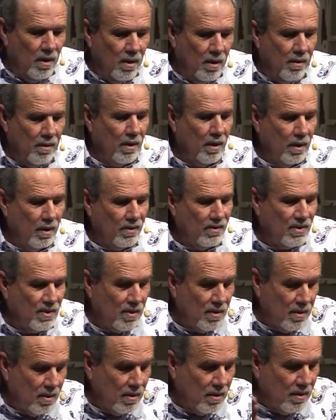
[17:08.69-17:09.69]

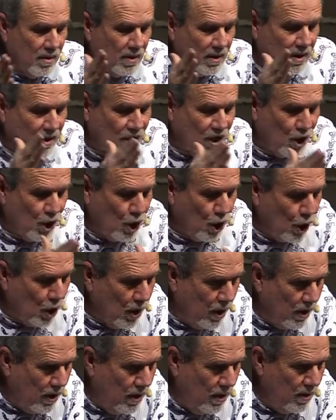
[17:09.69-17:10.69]
There's
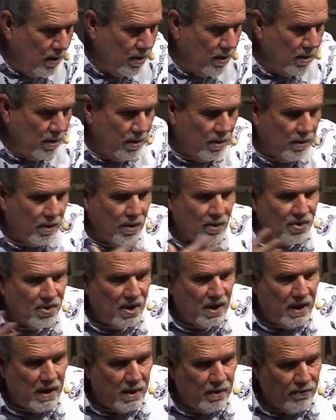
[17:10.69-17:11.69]
good, there's
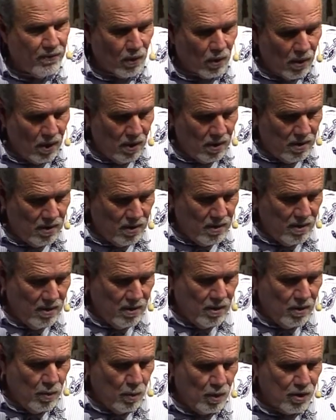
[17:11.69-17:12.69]
evil,
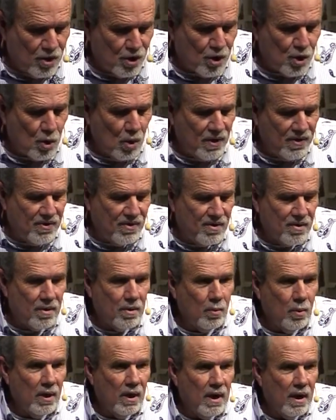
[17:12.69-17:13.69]
which are choices
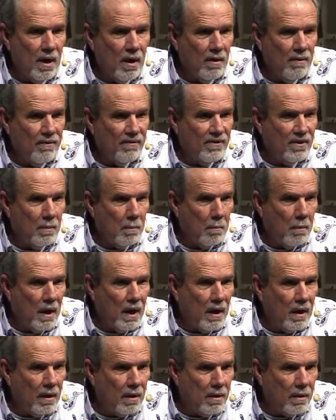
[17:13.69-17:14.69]
that we have to
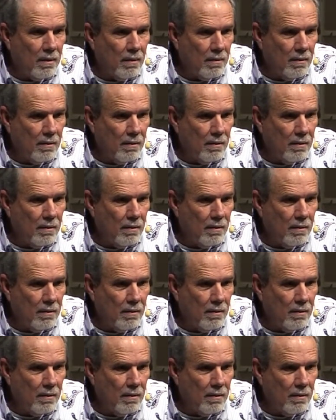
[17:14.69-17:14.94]
make.